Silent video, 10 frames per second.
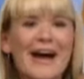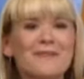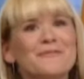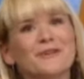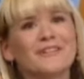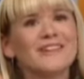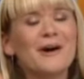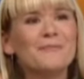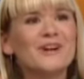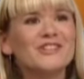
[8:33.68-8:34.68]
what happened?
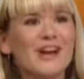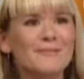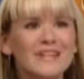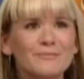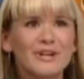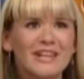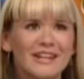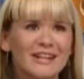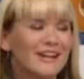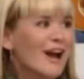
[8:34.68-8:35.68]
Not much. I mean, bikini...
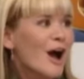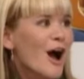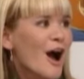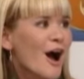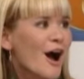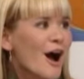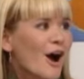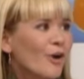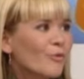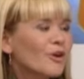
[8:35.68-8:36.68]
Why did you not do it?
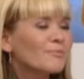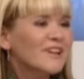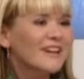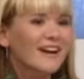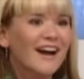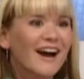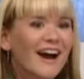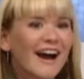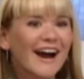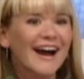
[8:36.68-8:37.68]
Well, I got the role.